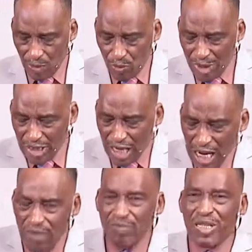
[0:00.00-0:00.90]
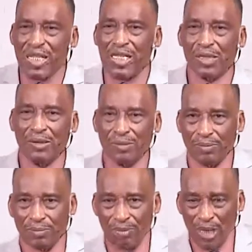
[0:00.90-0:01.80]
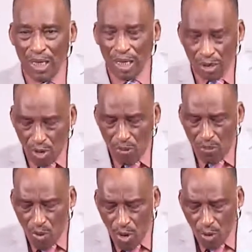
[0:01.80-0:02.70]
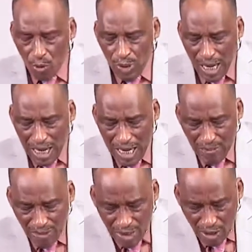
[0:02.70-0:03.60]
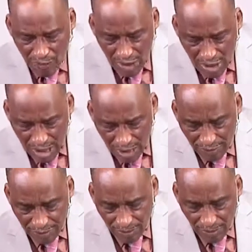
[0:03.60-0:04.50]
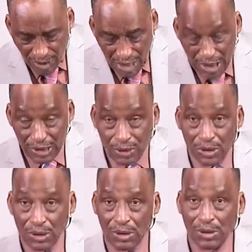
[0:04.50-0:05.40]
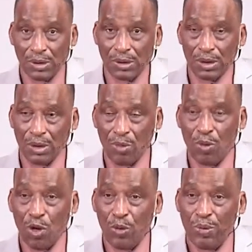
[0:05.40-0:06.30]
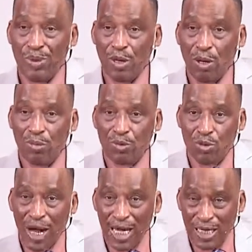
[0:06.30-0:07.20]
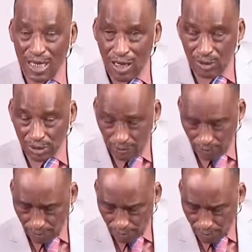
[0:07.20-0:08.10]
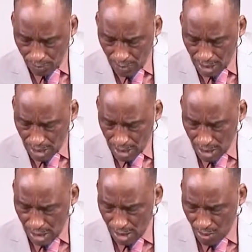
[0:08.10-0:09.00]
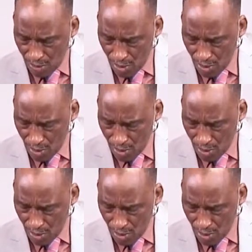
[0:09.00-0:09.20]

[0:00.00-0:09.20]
We must empty. The more we are empty of the self, the more we become dry ground, and the